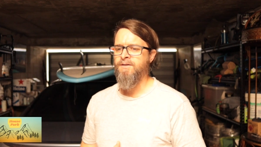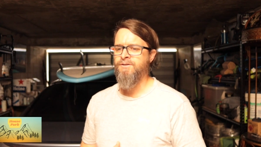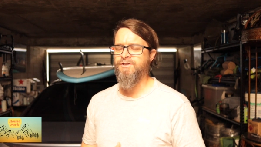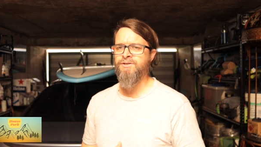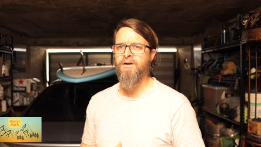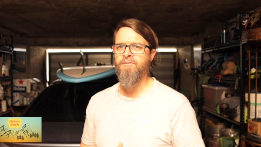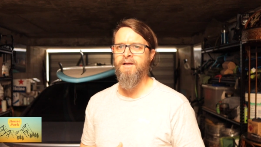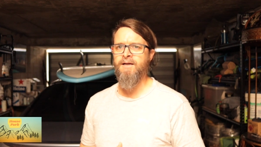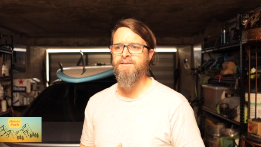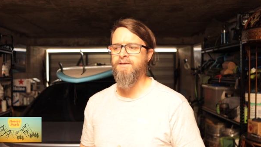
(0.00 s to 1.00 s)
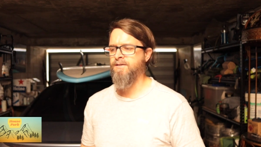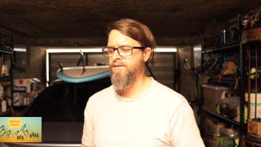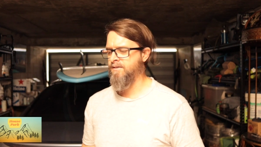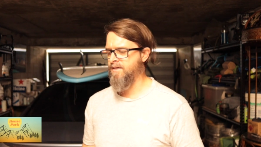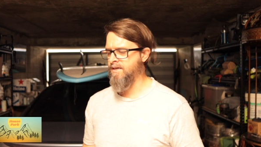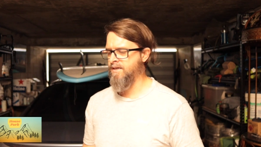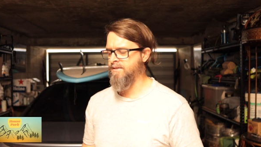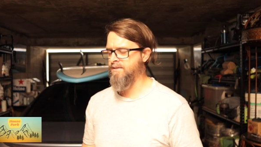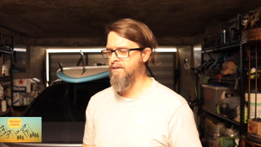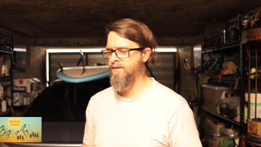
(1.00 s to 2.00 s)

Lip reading: just so relaxing, and